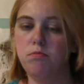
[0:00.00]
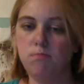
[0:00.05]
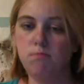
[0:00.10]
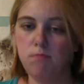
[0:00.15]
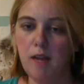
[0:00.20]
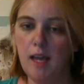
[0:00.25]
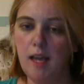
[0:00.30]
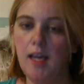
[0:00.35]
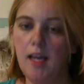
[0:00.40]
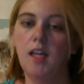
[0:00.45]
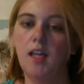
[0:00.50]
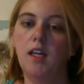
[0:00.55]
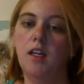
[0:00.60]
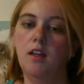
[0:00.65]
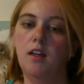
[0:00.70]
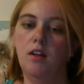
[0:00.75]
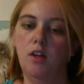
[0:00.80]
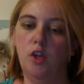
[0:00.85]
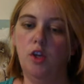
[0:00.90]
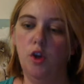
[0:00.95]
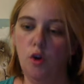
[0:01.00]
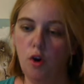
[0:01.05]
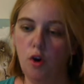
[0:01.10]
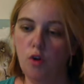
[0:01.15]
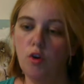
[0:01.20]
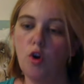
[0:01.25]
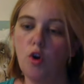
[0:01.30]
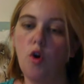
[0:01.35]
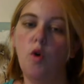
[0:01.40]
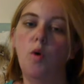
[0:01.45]
taking your own
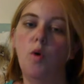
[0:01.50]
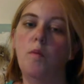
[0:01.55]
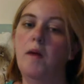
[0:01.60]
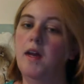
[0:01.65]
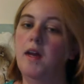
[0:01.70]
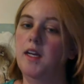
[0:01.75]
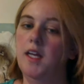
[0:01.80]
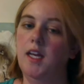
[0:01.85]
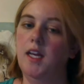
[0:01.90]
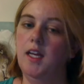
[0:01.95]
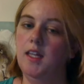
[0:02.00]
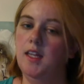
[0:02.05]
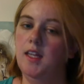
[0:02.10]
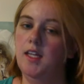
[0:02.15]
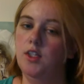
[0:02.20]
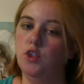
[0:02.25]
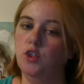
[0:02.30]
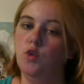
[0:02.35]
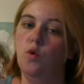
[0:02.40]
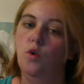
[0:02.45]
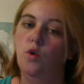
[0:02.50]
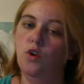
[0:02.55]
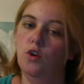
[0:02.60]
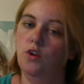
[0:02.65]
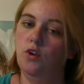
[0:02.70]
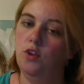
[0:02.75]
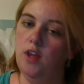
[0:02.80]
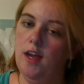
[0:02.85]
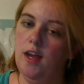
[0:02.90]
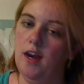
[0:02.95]
home and getting things in order
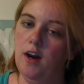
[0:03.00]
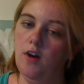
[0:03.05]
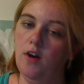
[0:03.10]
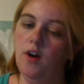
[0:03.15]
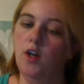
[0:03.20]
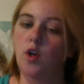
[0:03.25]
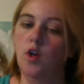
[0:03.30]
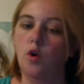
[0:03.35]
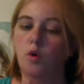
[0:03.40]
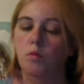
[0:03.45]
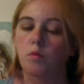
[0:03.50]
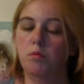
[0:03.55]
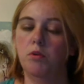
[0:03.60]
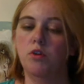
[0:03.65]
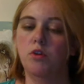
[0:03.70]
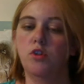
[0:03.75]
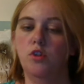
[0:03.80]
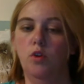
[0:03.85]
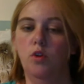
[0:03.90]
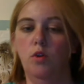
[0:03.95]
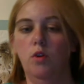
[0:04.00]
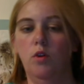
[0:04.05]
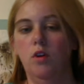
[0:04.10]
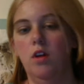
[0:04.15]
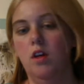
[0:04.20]
there, and your own personal